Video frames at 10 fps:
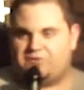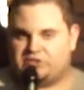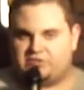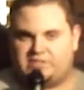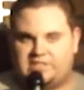
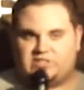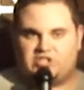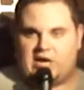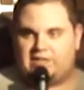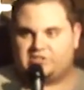futuristic
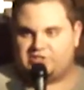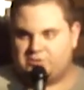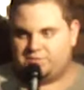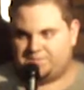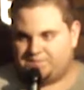child
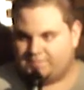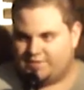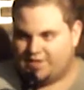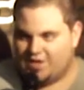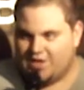zoo.
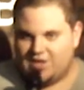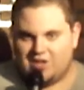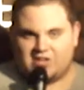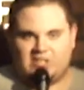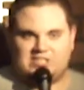
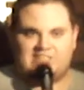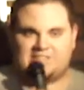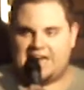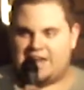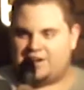Because on
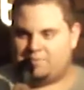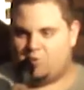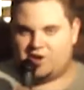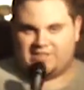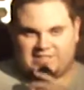Saturday
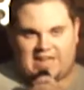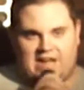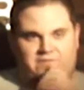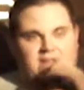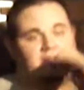mornings, they
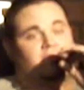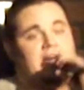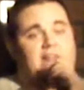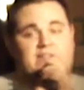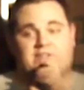have like what
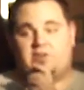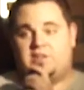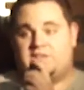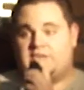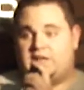I like to
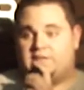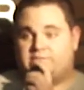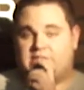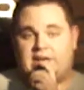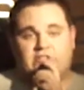call the
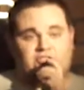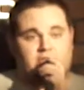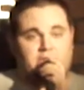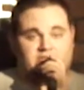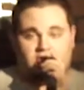Tiger
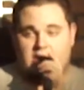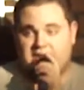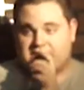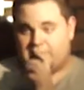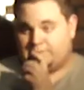Schulman's
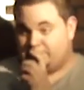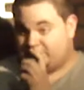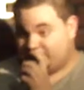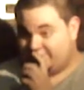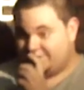Karate
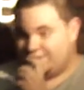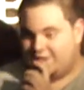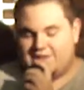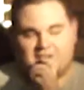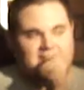Cubs.
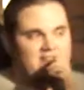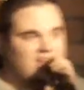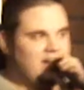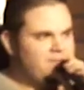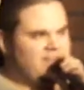They
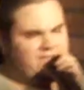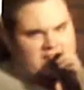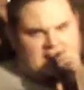all come in, they have their